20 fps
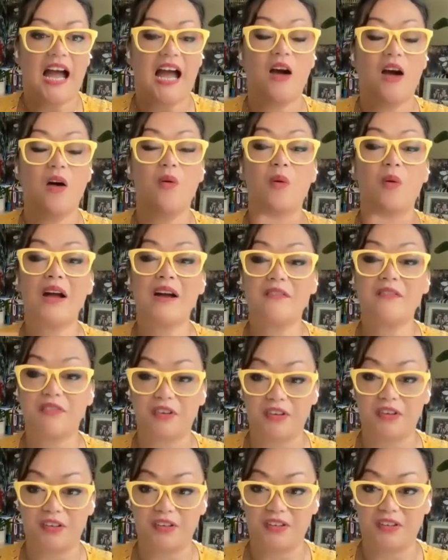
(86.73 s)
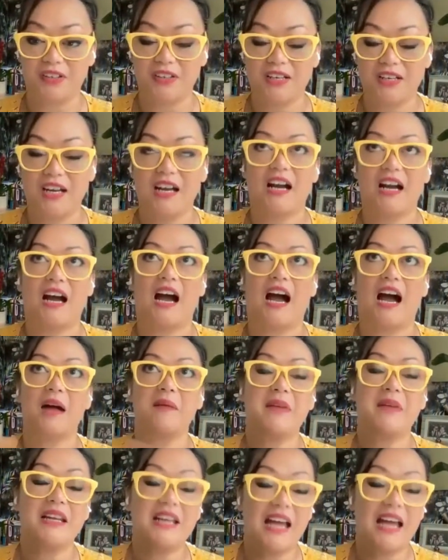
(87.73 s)
However,
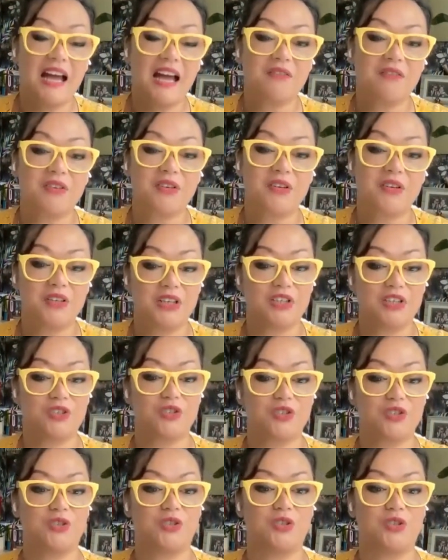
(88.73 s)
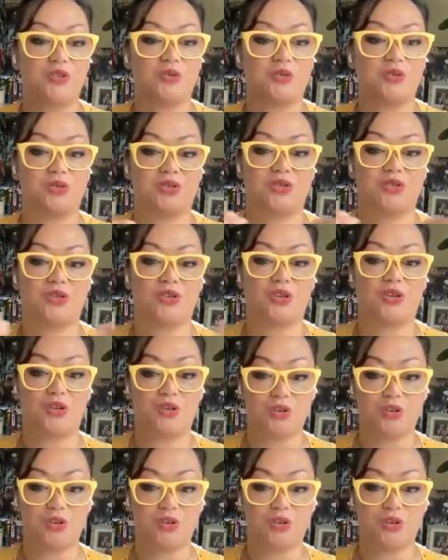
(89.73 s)
I'm going to have her introduce